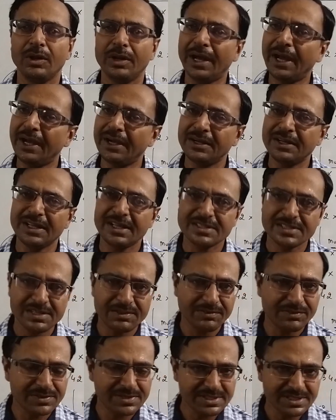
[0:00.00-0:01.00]
and a
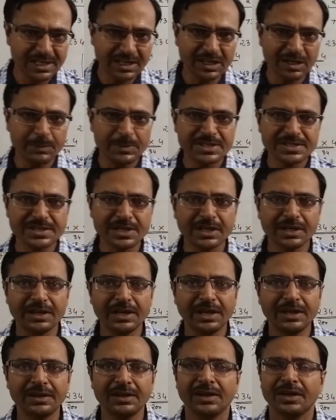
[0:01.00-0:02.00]
single
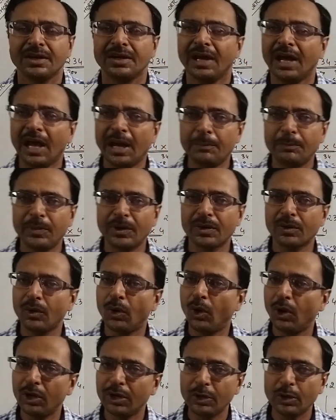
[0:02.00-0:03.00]
mistake can hamper
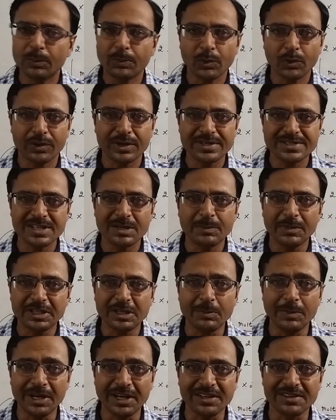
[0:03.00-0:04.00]
all your progress in
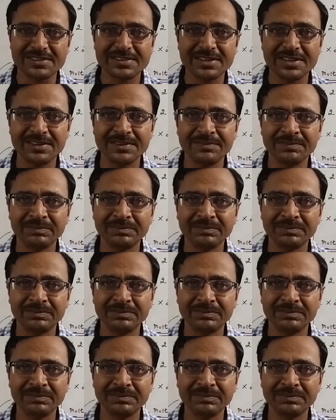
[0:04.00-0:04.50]
mathematics.